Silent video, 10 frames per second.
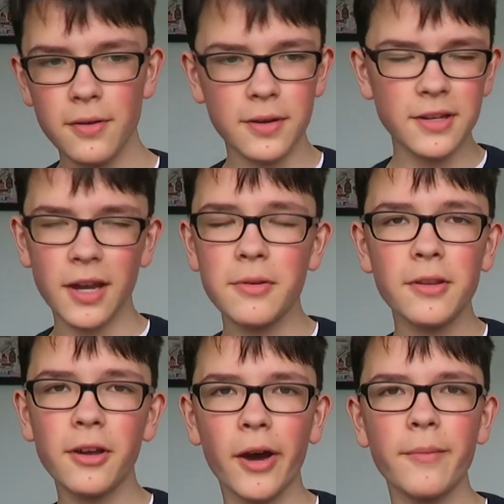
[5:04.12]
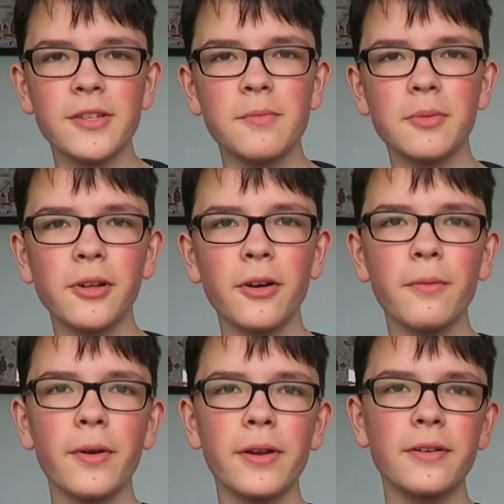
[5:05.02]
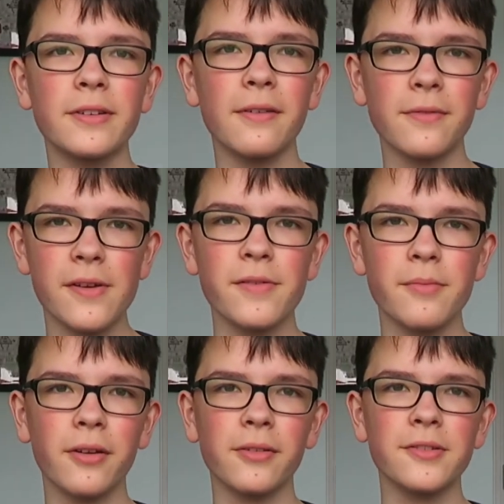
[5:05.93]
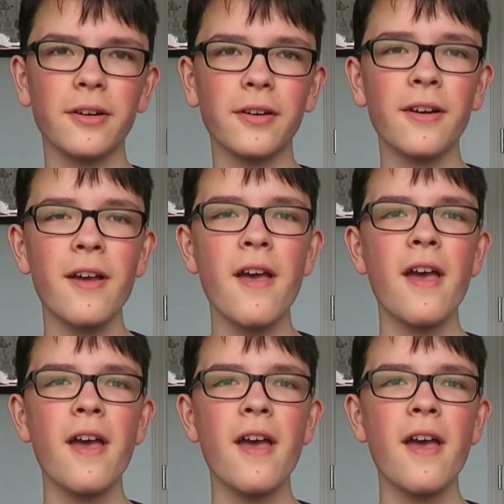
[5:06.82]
you can type in the comments below what your 10 favorite models are,